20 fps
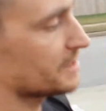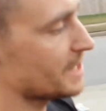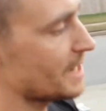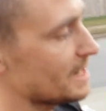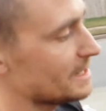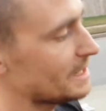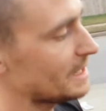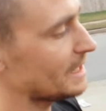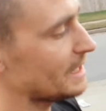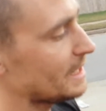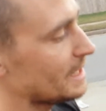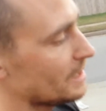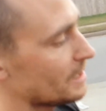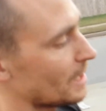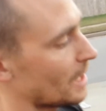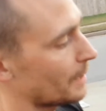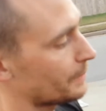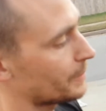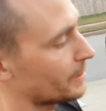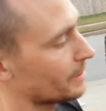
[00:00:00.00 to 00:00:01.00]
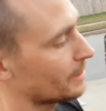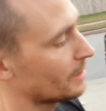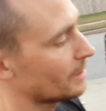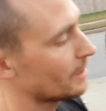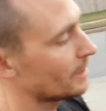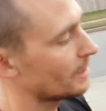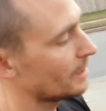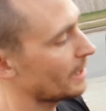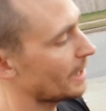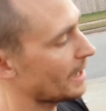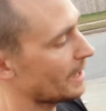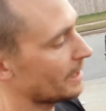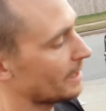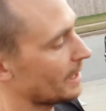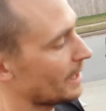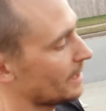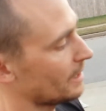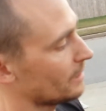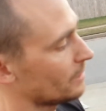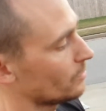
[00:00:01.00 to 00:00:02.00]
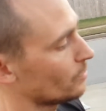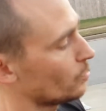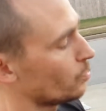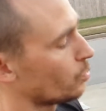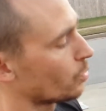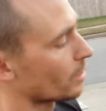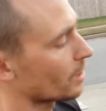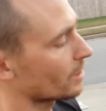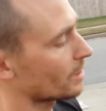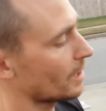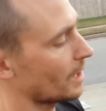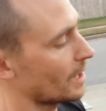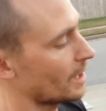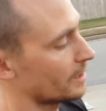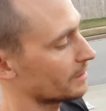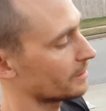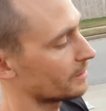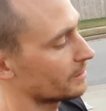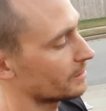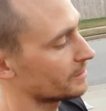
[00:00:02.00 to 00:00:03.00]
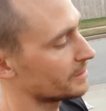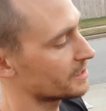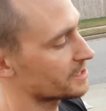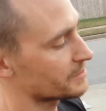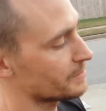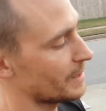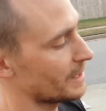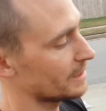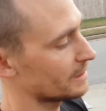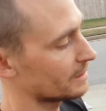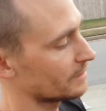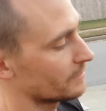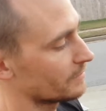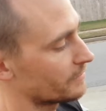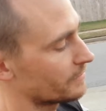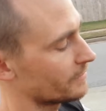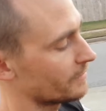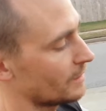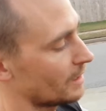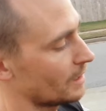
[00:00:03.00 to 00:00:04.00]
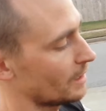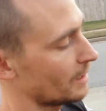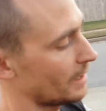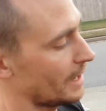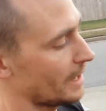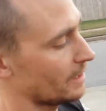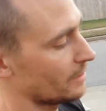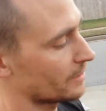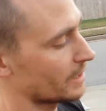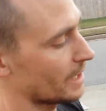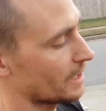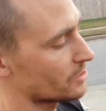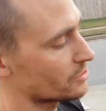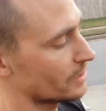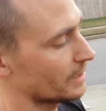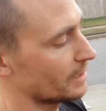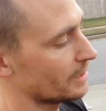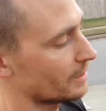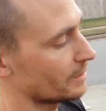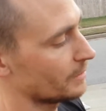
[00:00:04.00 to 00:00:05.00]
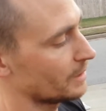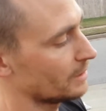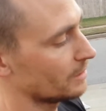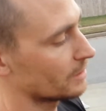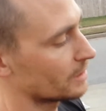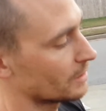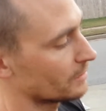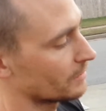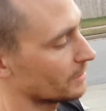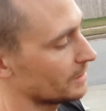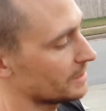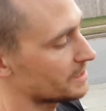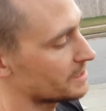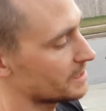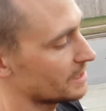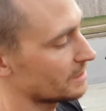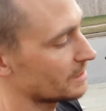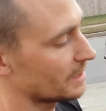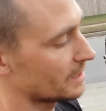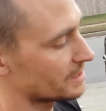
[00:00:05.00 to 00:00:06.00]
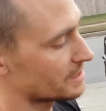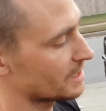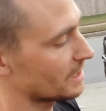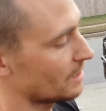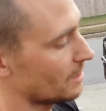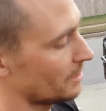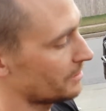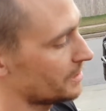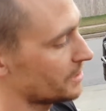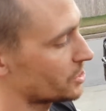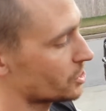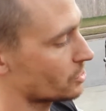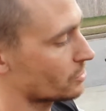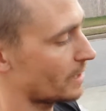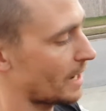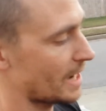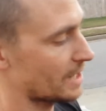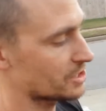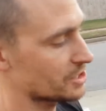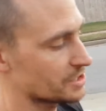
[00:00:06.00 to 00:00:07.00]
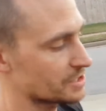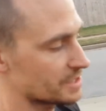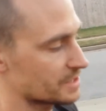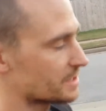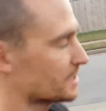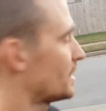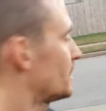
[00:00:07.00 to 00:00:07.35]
tend to eat up and work on this main hail cage right here. I mean, you can really see that it's getting all these scratches, it's